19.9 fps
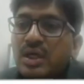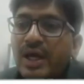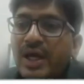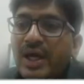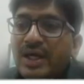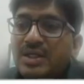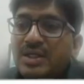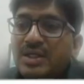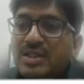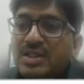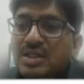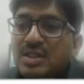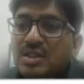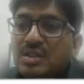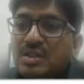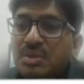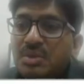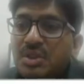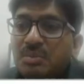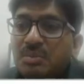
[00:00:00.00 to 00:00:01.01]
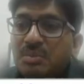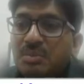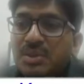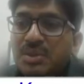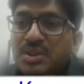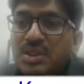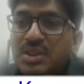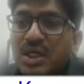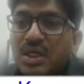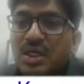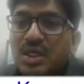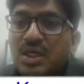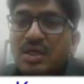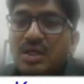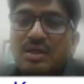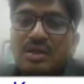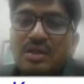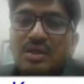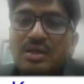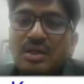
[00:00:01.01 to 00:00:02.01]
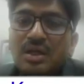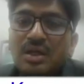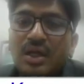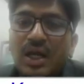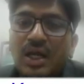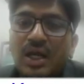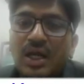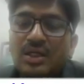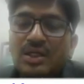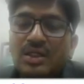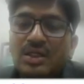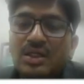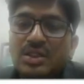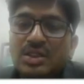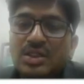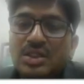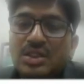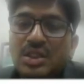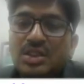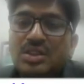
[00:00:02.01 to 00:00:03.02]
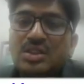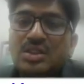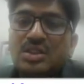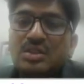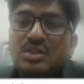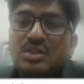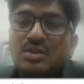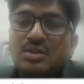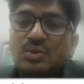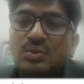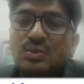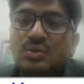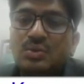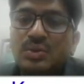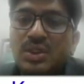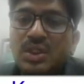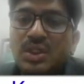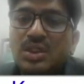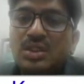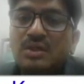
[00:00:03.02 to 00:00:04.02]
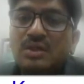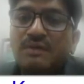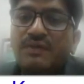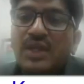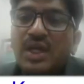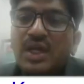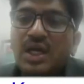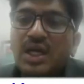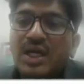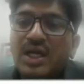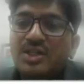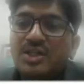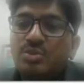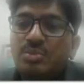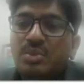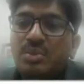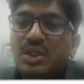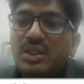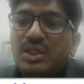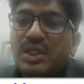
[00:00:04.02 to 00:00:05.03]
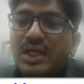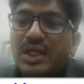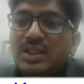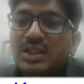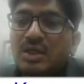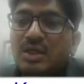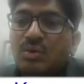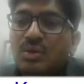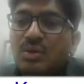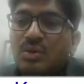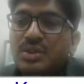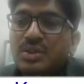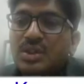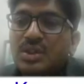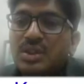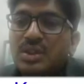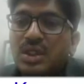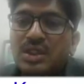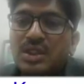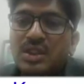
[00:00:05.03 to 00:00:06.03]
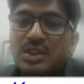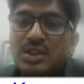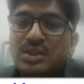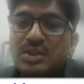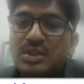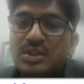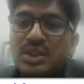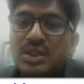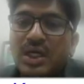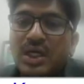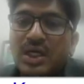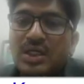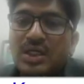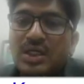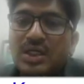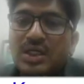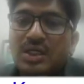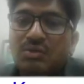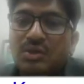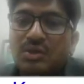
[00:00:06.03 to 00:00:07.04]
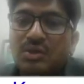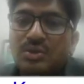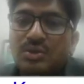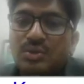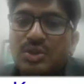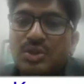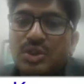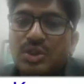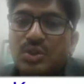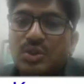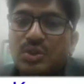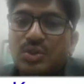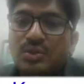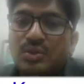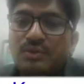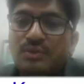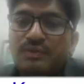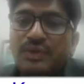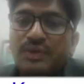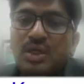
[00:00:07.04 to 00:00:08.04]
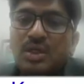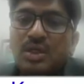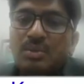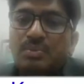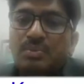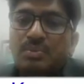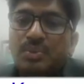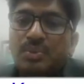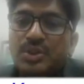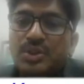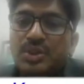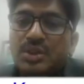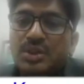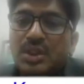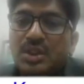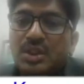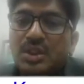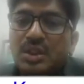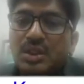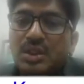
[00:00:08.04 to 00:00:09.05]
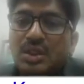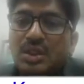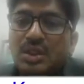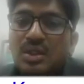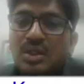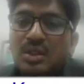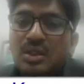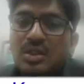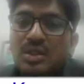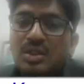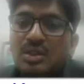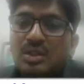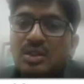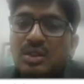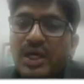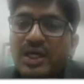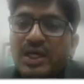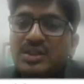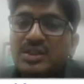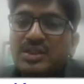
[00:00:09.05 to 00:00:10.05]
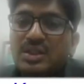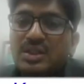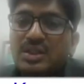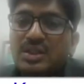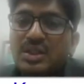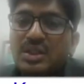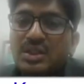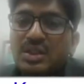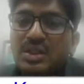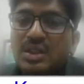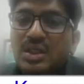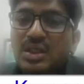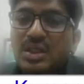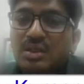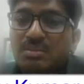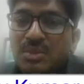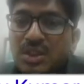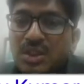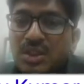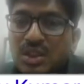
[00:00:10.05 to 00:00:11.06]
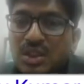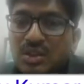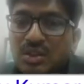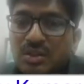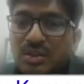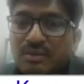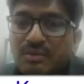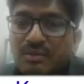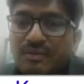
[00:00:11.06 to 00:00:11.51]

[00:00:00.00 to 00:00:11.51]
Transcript: at 6 meter per second and sticks to it, assuming that the collision occurs at t equal to 0. Position x in meter